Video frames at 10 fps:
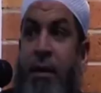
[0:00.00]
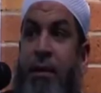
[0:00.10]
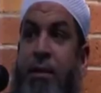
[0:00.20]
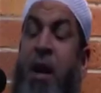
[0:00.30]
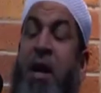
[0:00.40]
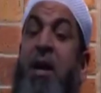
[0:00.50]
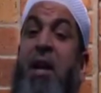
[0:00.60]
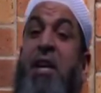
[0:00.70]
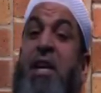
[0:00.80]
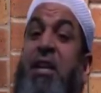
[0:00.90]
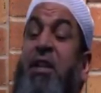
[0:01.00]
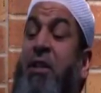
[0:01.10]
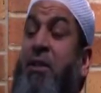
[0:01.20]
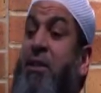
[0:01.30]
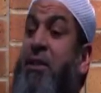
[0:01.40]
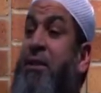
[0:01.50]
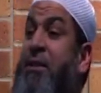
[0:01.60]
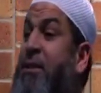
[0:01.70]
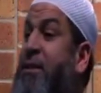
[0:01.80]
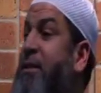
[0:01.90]
SubhanAllah, the Christians,
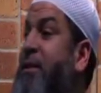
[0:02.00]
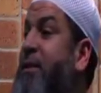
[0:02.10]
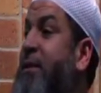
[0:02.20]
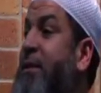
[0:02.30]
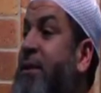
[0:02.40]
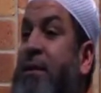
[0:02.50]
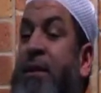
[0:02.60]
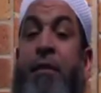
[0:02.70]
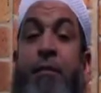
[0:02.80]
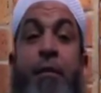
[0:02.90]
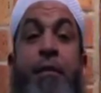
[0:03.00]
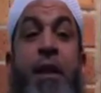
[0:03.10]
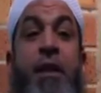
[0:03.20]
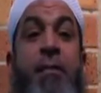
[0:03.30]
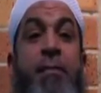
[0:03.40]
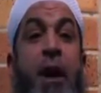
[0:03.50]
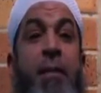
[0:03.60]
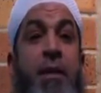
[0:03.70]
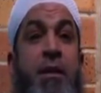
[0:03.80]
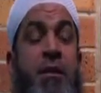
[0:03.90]
they fulfilled their
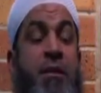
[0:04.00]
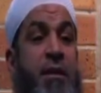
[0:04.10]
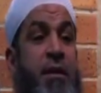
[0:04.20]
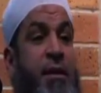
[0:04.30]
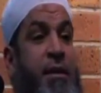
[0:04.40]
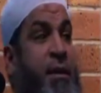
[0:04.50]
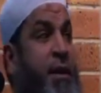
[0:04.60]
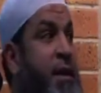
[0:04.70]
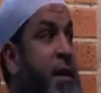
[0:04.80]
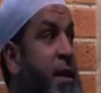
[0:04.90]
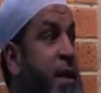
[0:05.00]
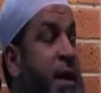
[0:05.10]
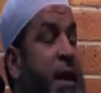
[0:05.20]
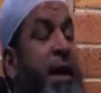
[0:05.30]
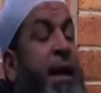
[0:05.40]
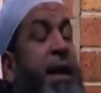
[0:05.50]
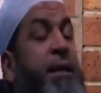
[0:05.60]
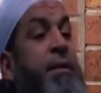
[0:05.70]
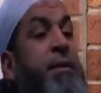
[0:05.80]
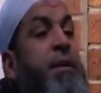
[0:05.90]
promise.
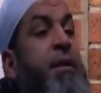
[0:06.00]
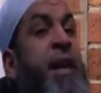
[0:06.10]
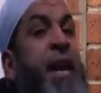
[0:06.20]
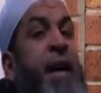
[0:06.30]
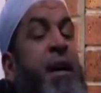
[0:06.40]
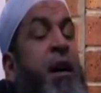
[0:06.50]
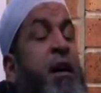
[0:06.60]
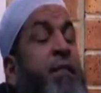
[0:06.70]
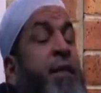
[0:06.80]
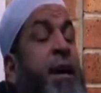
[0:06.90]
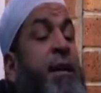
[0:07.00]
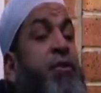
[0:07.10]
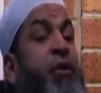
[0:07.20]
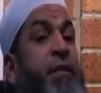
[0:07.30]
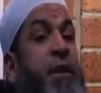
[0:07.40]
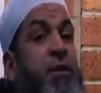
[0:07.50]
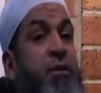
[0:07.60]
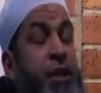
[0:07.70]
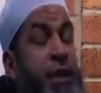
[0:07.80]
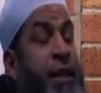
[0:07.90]
And they had a caravan traveling
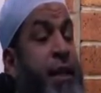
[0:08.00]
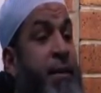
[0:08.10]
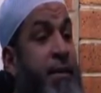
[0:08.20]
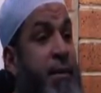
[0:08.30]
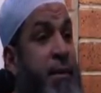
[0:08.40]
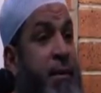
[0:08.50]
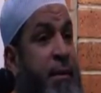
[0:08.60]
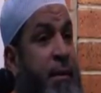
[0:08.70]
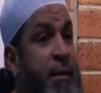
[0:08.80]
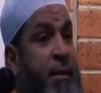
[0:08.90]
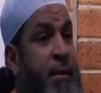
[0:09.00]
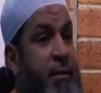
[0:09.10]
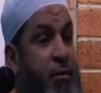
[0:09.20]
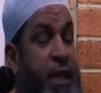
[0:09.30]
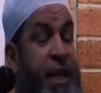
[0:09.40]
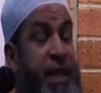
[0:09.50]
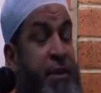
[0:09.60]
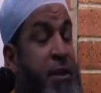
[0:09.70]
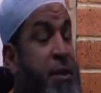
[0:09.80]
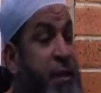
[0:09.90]
to Syria, to the
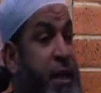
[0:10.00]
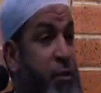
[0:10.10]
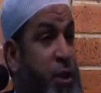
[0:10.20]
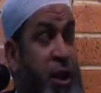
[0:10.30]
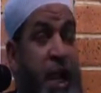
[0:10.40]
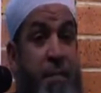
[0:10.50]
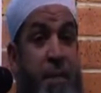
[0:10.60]
greater Syria, to Sham.